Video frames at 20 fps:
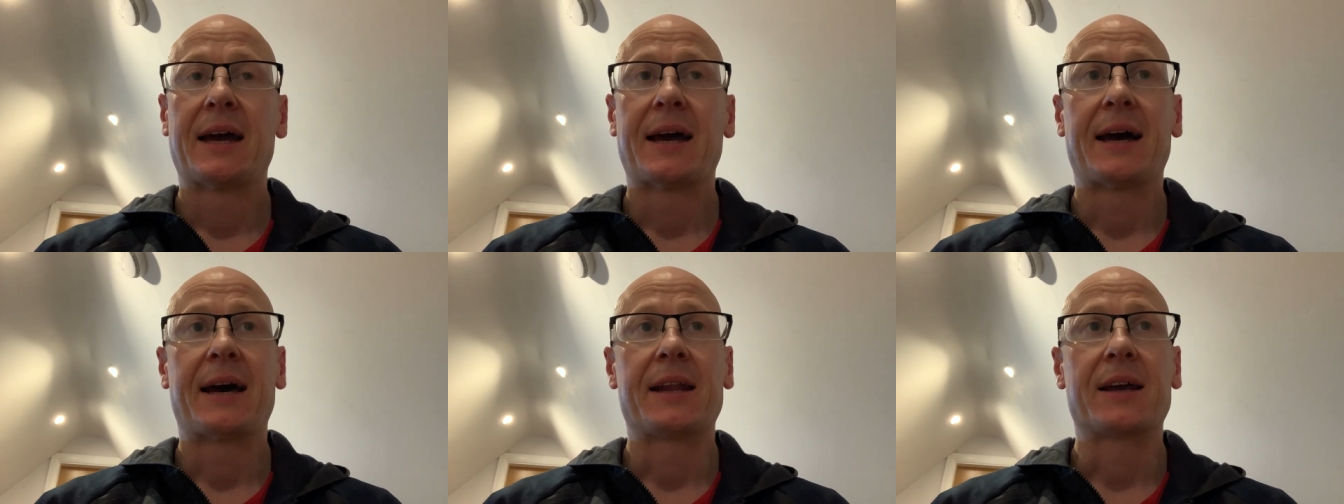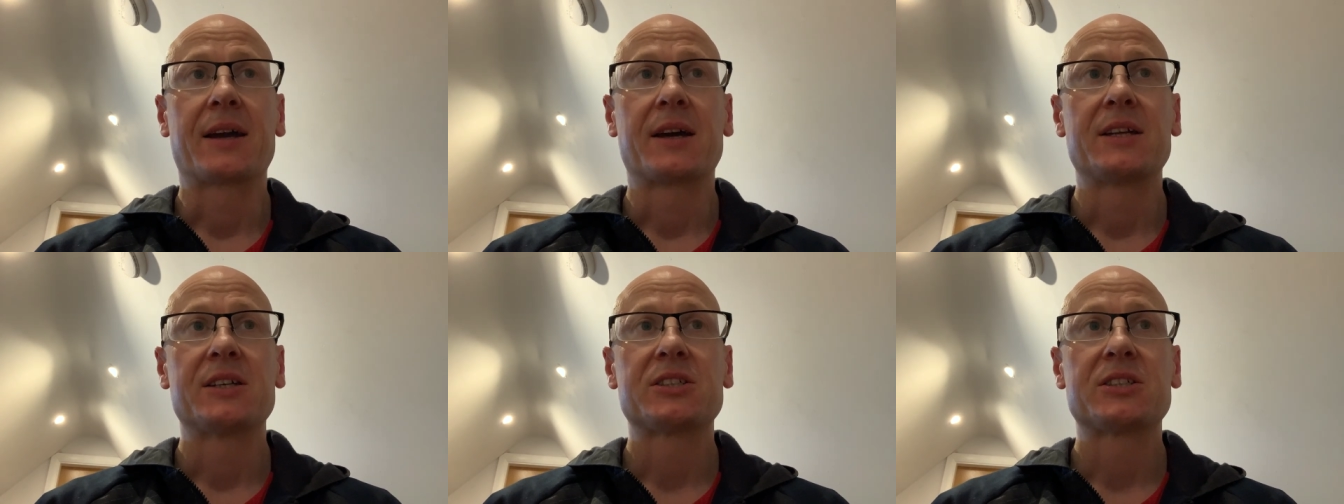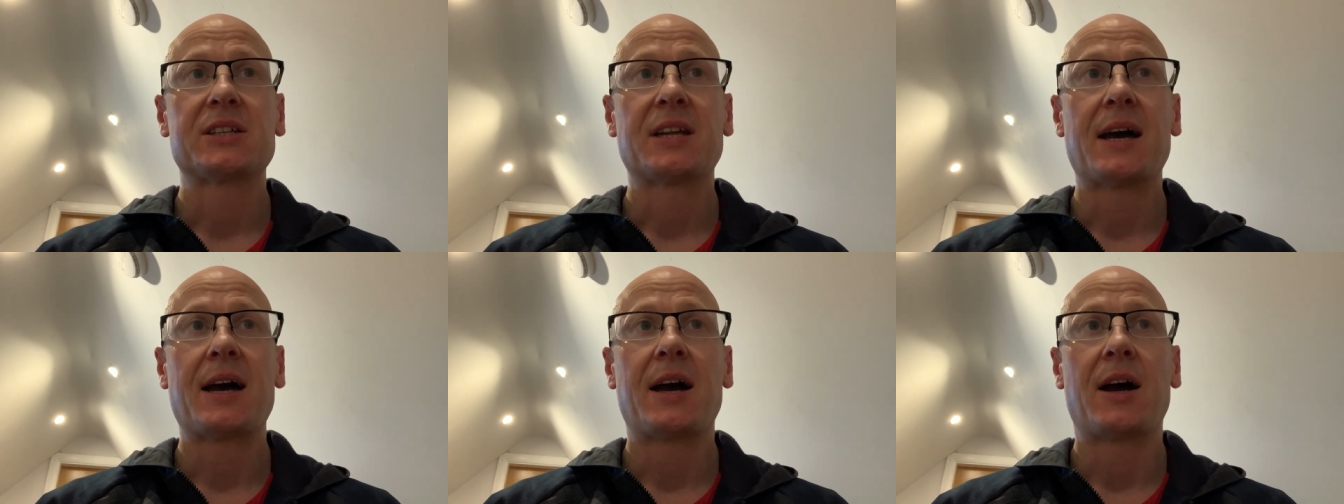and I'm going to
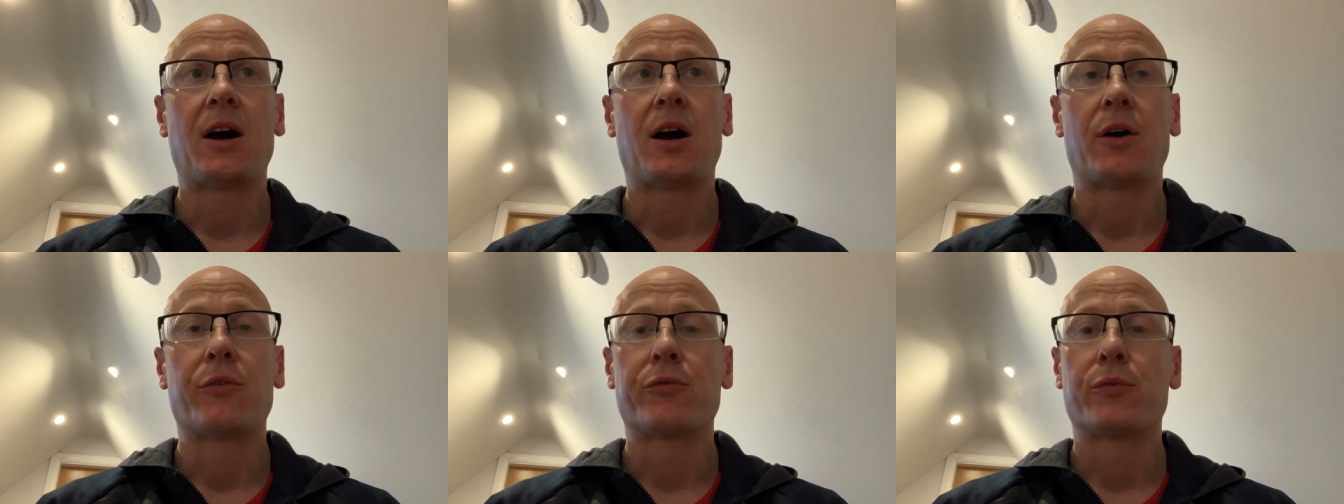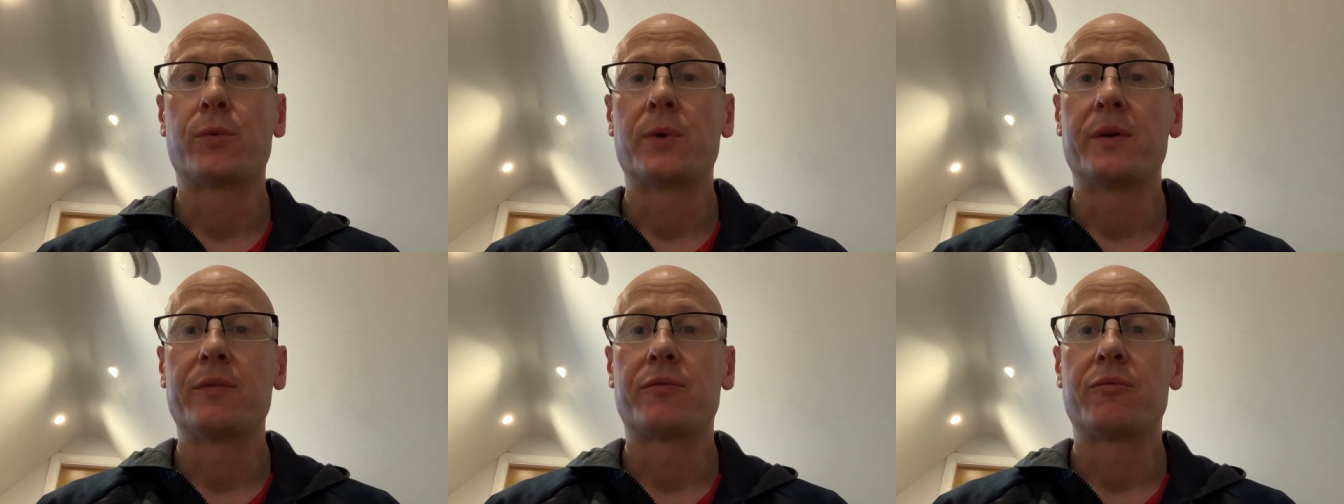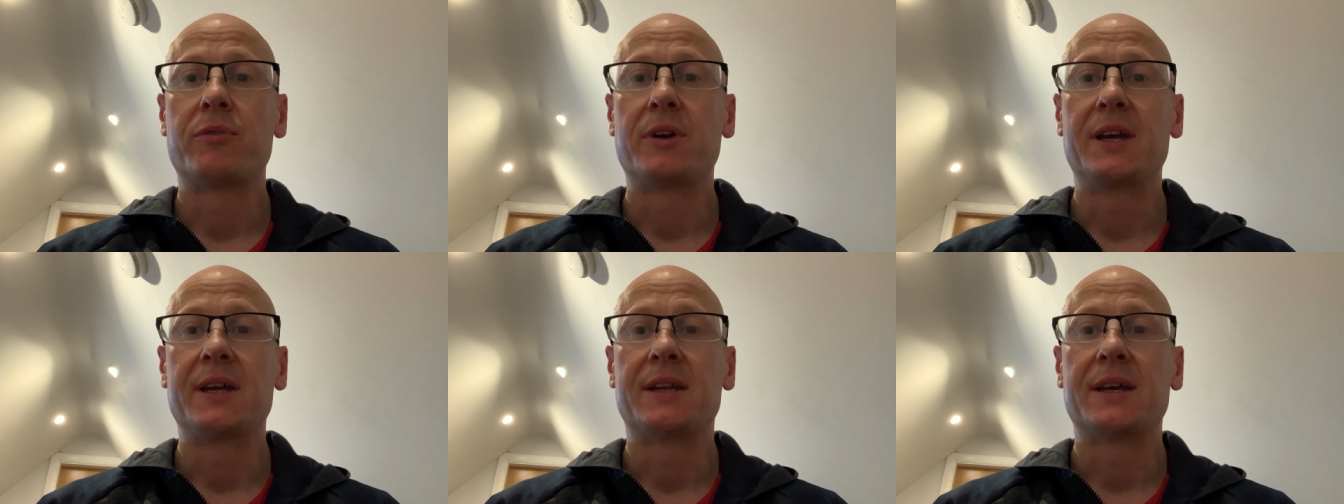start off with
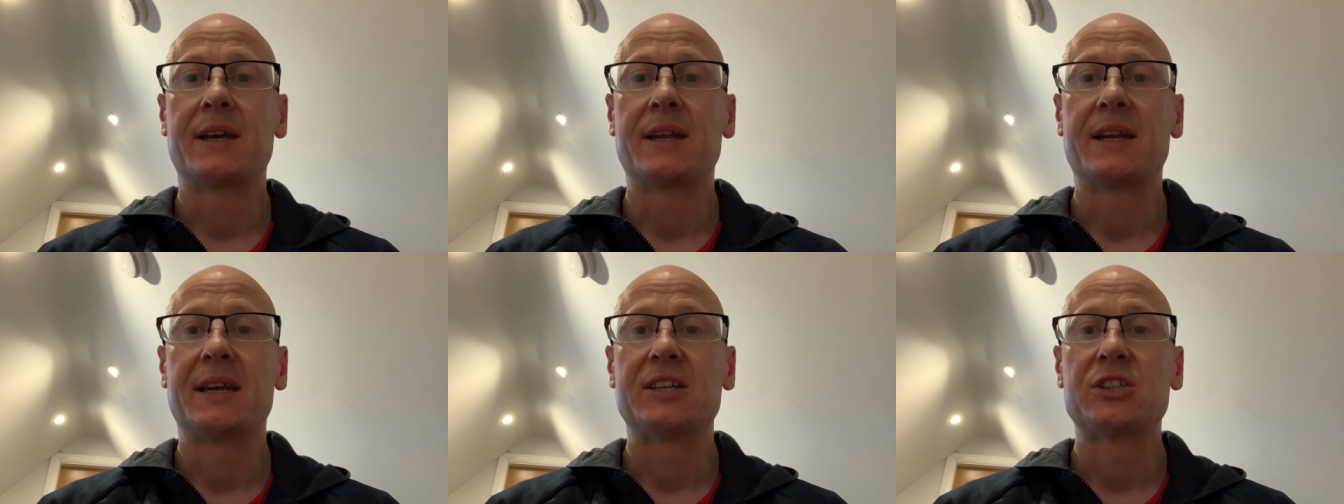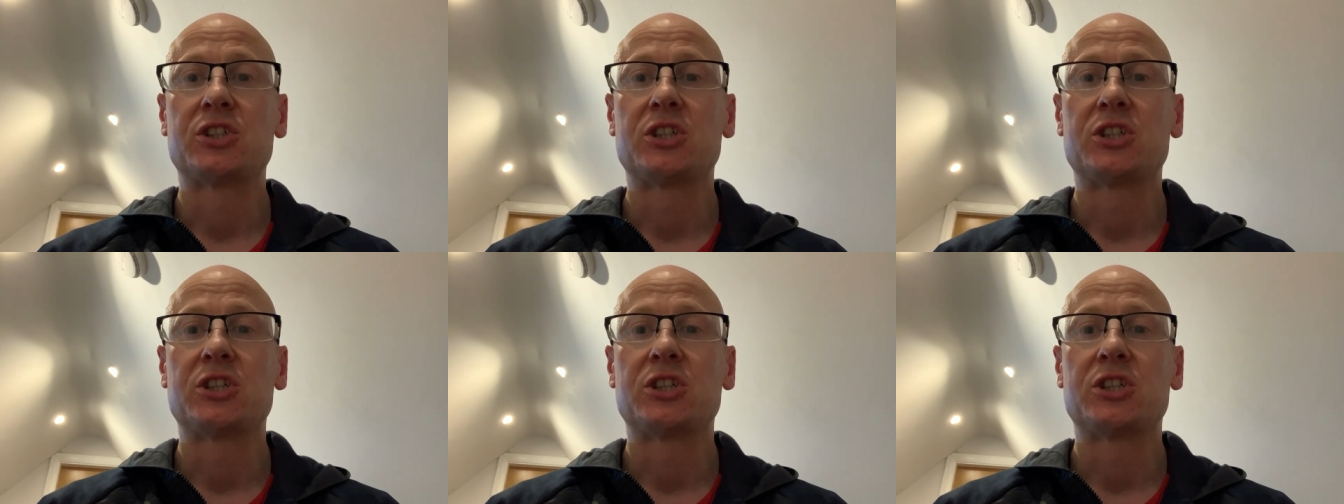reading